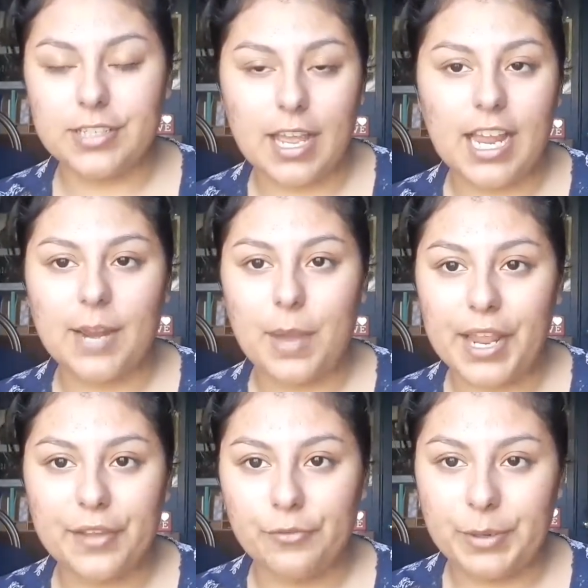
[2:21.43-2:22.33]
time
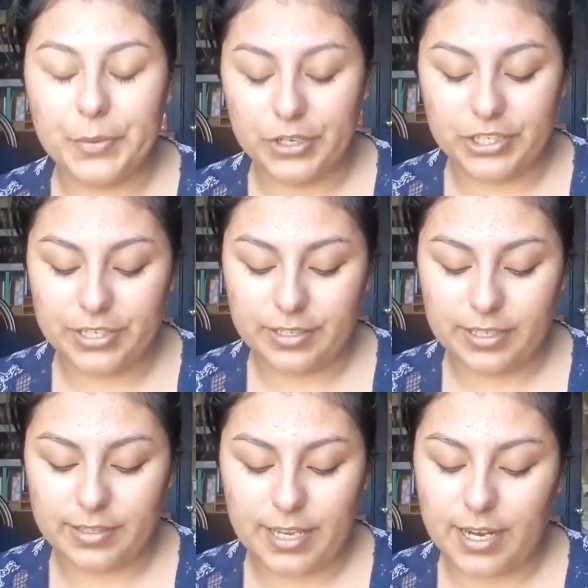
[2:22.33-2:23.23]
I have repurchased
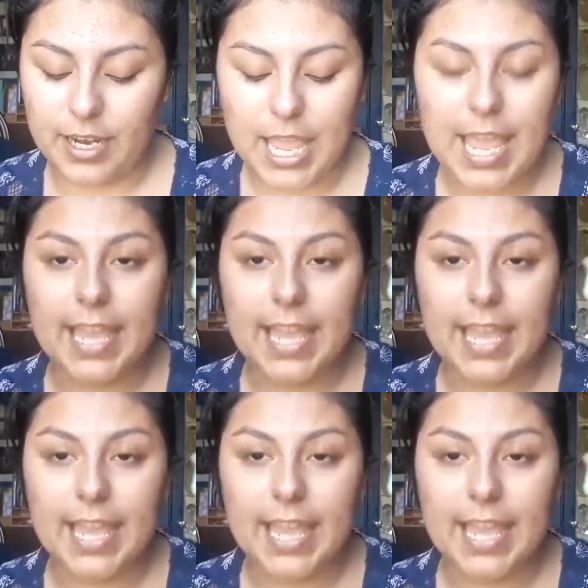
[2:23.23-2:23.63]
this thing.